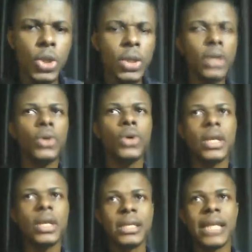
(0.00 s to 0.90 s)
you
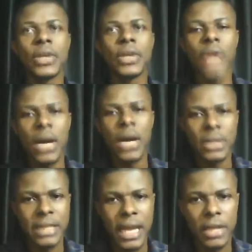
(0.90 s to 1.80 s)
now
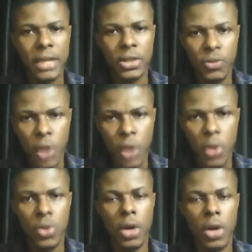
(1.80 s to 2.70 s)
understand the
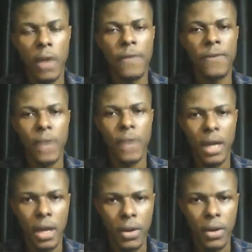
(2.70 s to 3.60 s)
role of
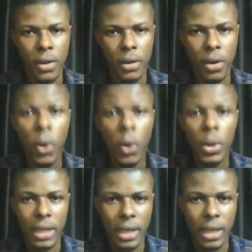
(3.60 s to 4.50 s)

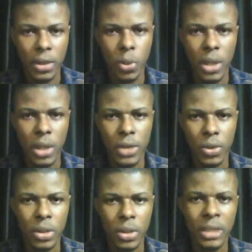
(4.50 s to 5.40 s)
order in the world, and
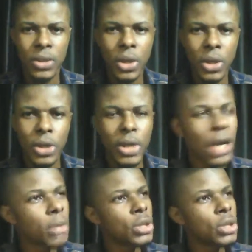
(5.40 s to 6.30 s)
you now
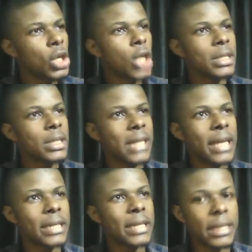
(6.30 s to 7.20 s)
come to the
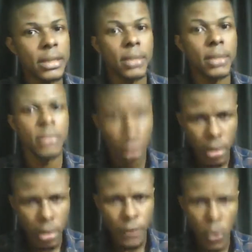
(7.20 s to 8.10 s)
understanding that,
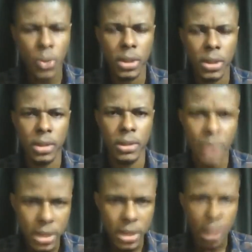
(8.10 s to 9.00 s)
of course,
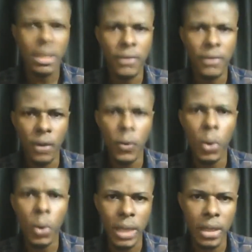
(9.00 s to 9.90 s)
there is some level of
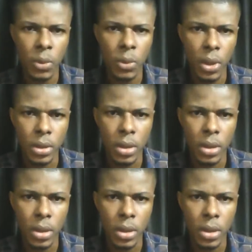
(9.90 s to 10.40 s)
order in the world.